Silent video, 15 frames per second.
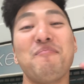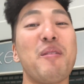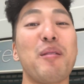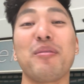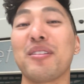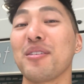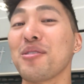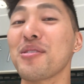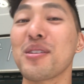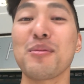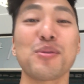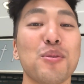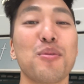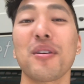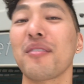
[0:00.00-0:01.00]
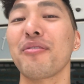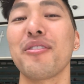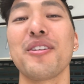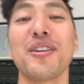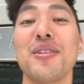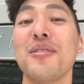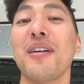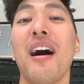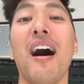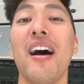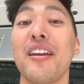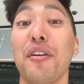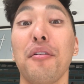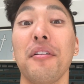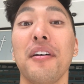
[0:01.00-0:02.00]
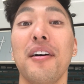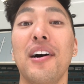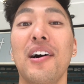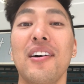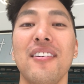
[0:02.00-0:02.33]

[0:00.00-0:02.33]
Maybe those tips will work for you, I don't know.